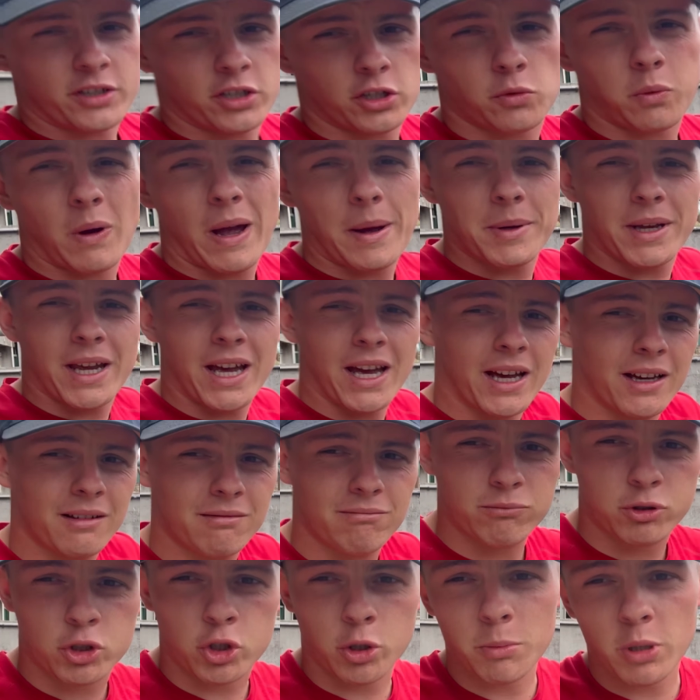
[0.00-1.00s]
is where we
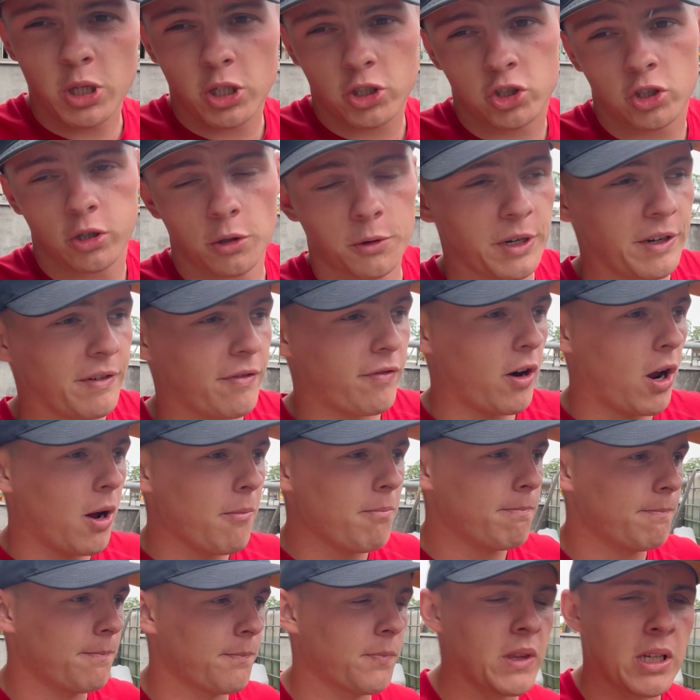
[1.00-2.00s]
get some of the slurry from.
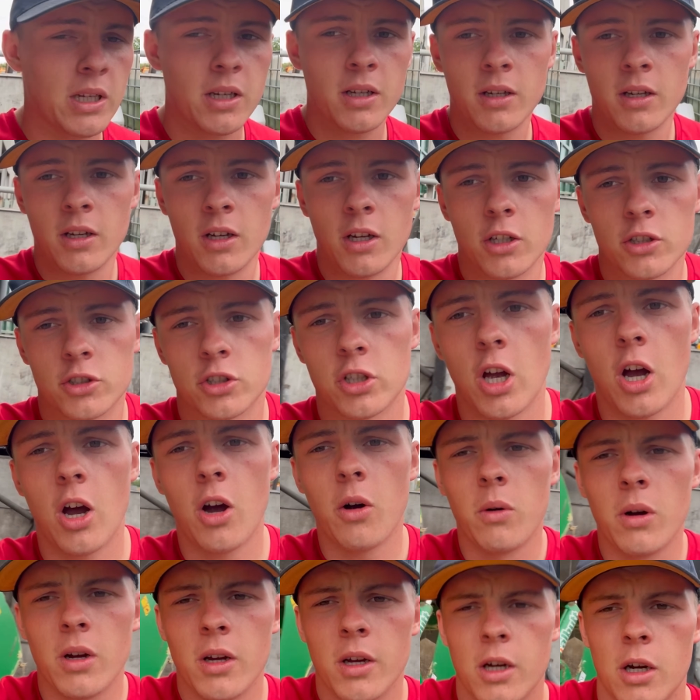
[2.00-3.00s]
So
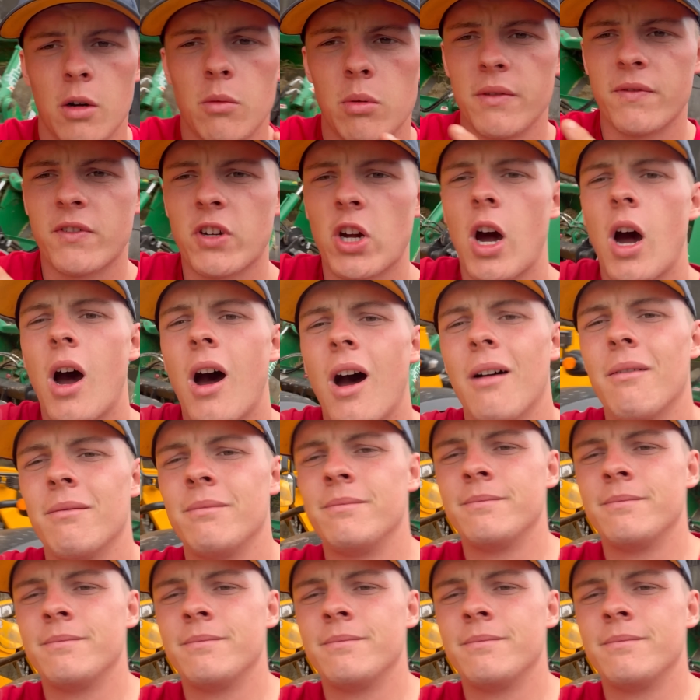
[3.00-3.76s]
we've got